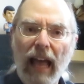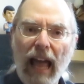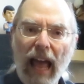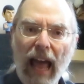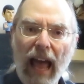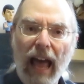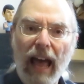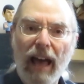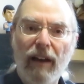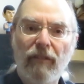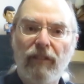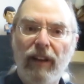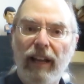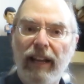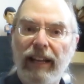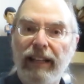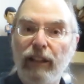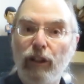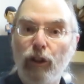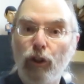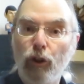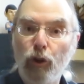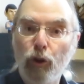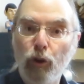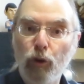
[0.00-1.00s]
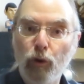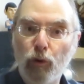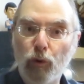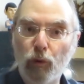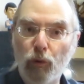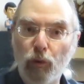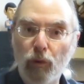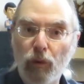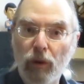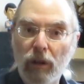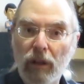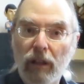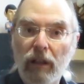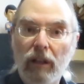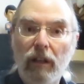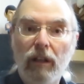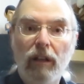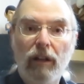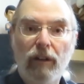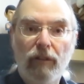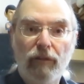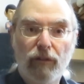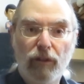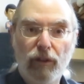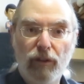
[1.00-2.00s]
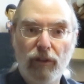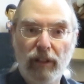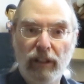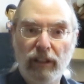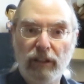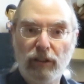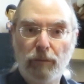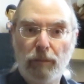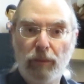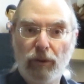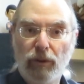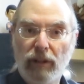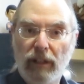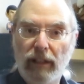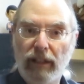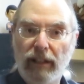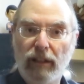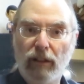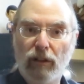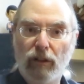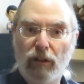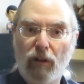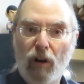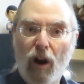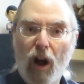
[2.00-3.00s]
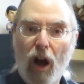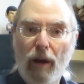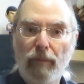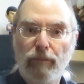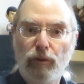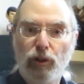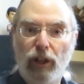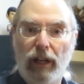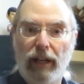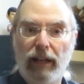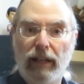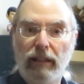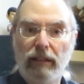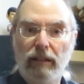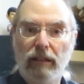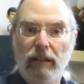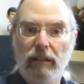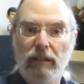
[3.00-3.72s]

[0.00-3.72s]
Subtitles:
have a new for this particular object?